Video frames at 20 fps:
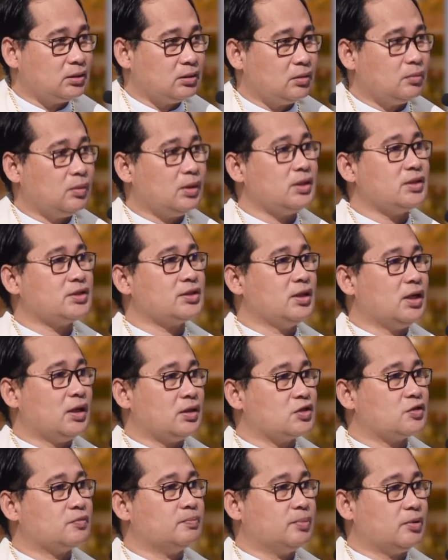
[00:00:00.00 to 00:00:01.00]
What is
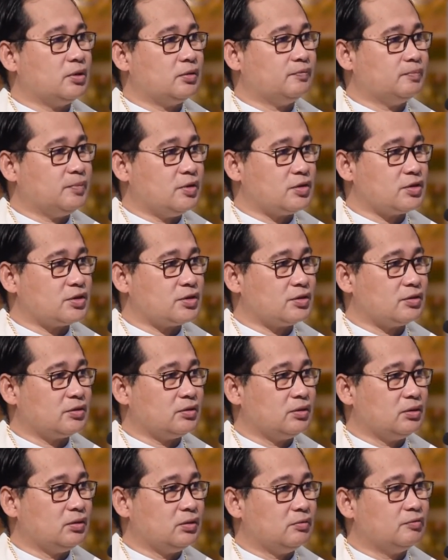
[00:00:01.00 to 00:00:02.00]
God's purpose
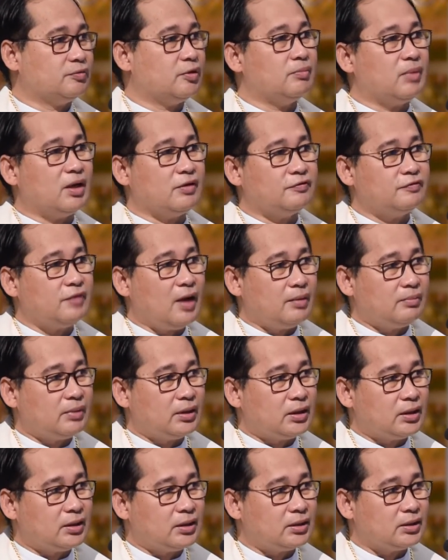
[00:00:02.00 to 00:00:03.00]
for my
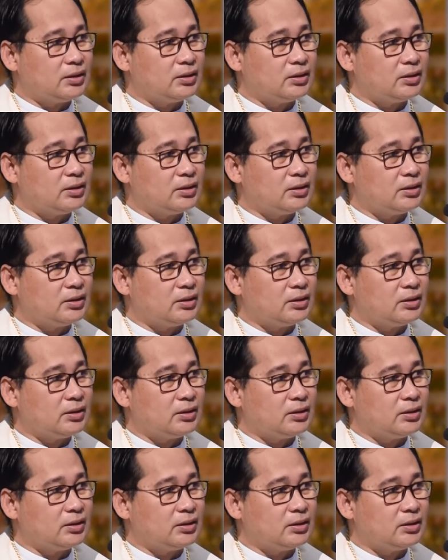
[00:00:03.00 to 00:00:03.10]
family?